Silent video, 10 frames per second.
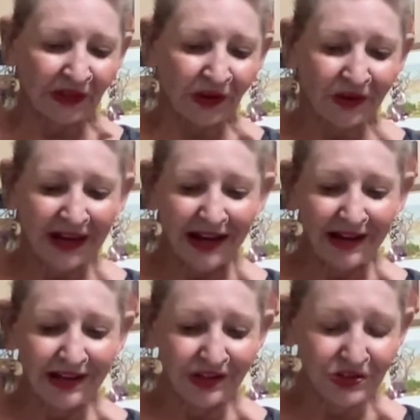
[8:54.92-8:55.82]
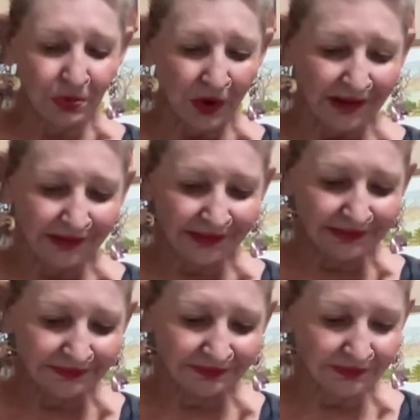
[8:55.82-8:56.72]
okay, here's one
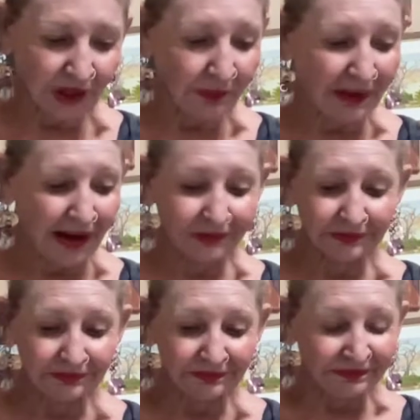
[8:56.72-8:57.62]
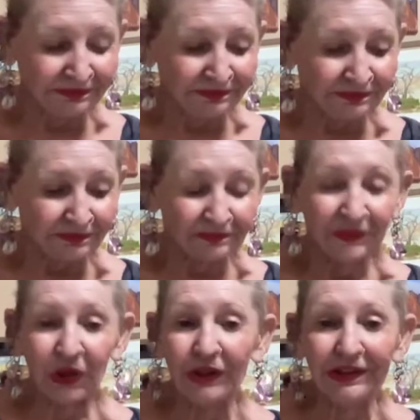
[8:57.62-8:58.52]
about
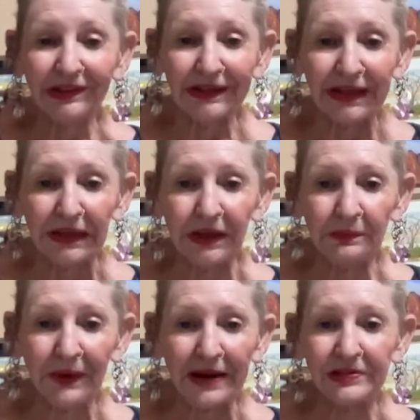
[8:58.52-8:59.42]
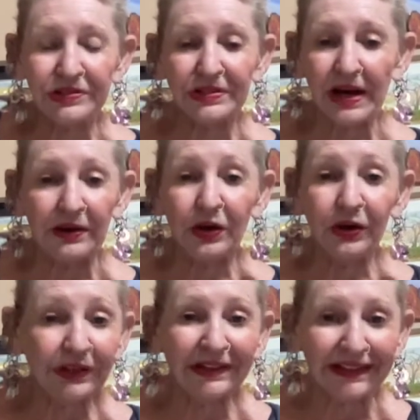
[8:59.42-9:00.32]
Kundalini and page say
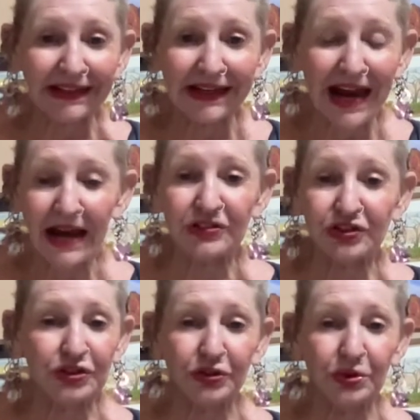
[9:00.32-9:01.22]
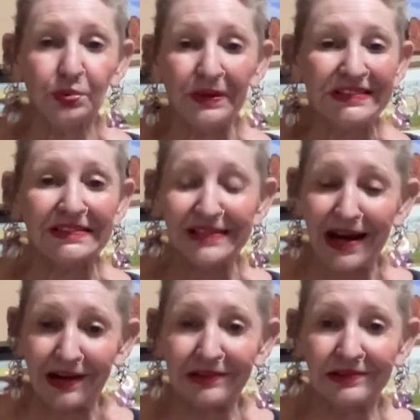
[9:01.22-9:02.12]
Kundalini has to do with
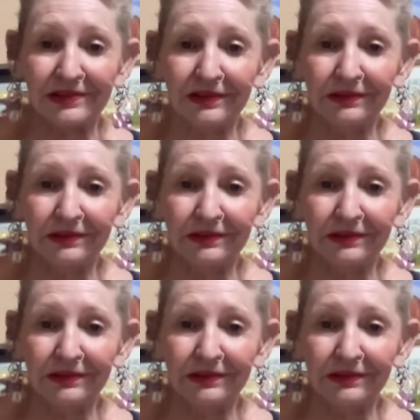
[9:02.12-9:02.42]
sex.